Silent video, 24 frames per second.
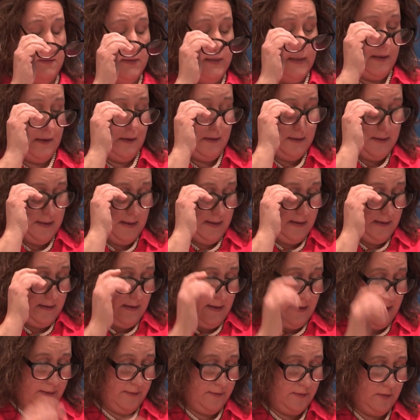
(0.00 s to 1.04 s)
Ted
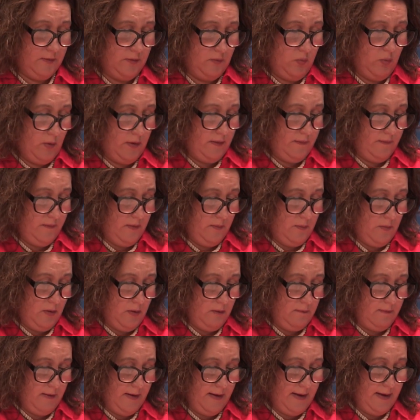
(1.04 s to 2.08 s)
answered one of them
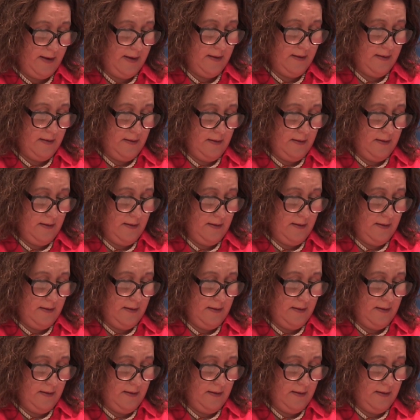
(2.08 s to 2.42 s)
already,